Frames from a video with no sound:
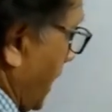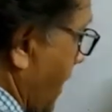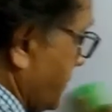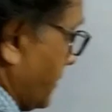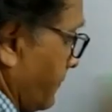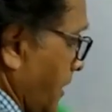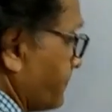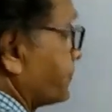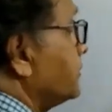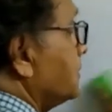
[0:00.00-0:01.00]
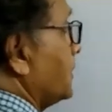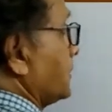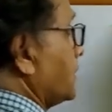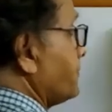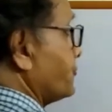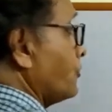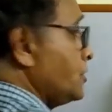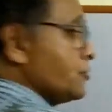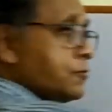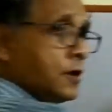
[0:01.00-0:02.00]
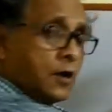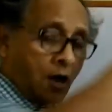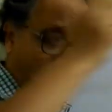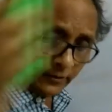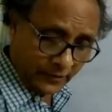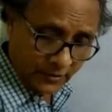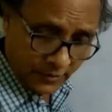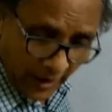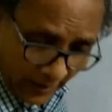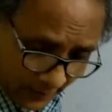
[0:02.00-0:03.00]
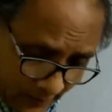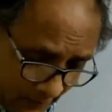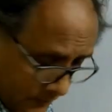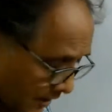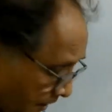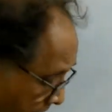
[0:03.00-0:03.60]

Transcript: can develop? As I have told you, I will take the